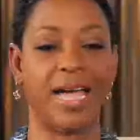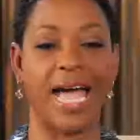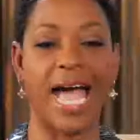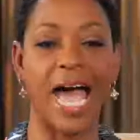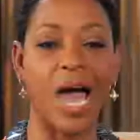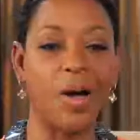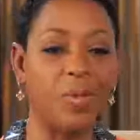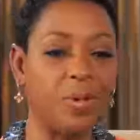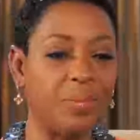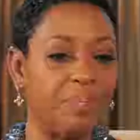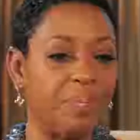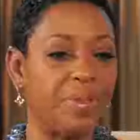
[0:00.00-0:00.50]

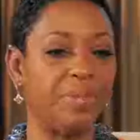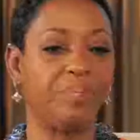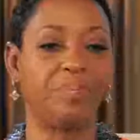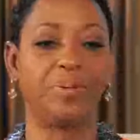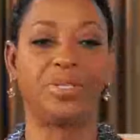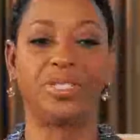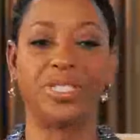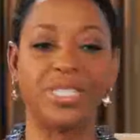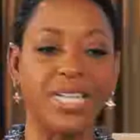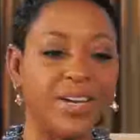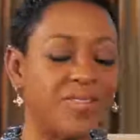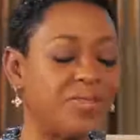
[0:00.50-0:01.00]
I would be
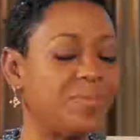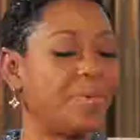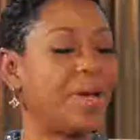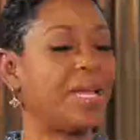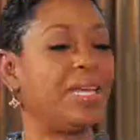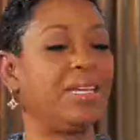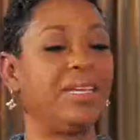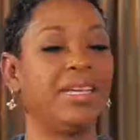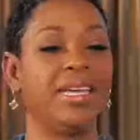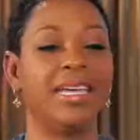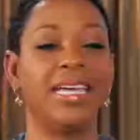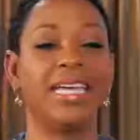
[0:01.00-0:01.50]
pushing
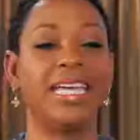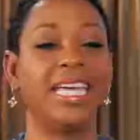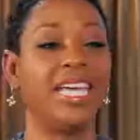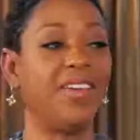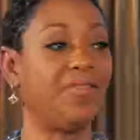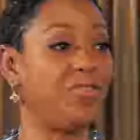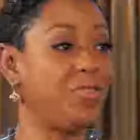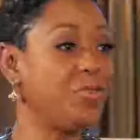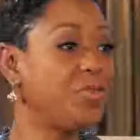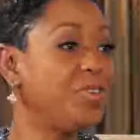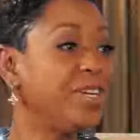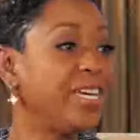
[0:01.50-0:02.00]
everybody.
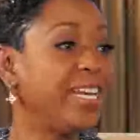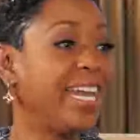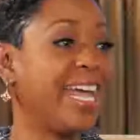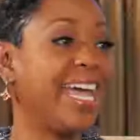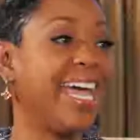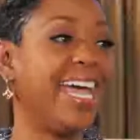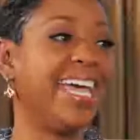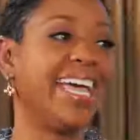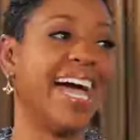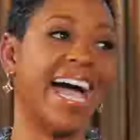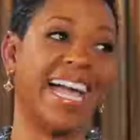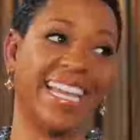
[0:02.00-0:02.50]
If you can get an
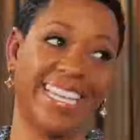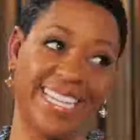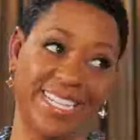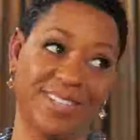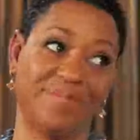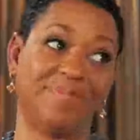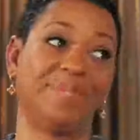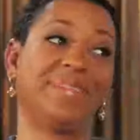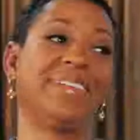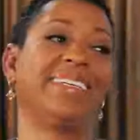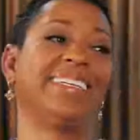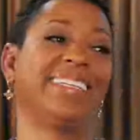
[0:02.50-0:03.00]
A, I can get a
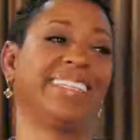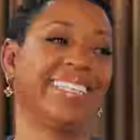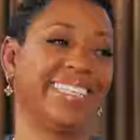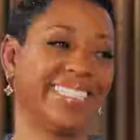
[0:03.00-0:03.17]
B.